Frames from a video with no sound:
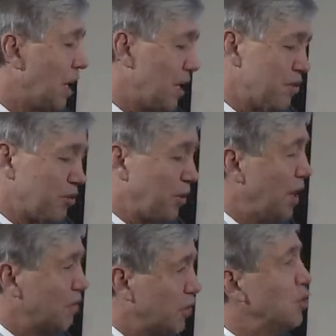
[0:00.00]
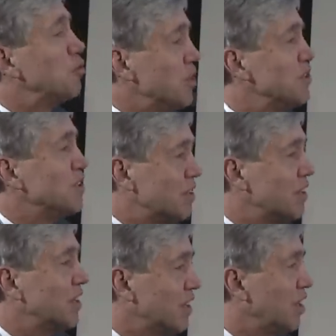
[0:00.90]
either we have good reason to
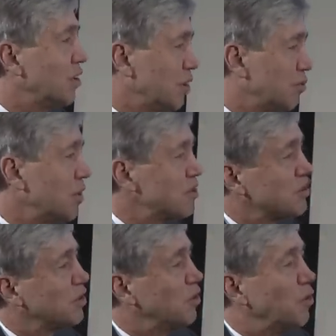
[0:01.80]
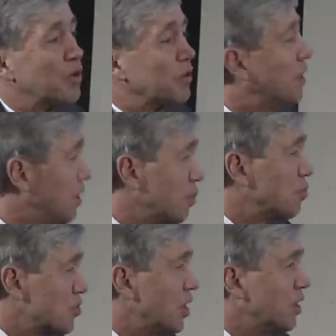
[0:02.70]
think they are at risk or they are
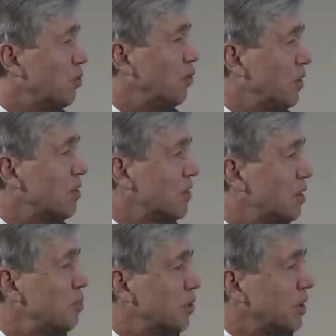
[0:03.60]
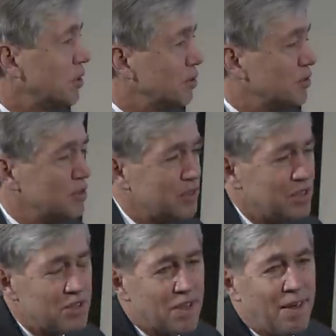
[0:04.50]
presenting with a particular
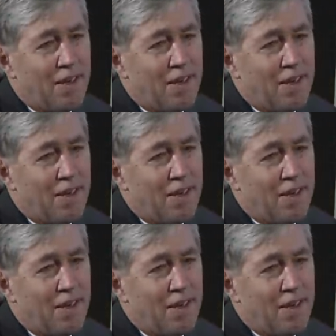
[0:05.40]
disease.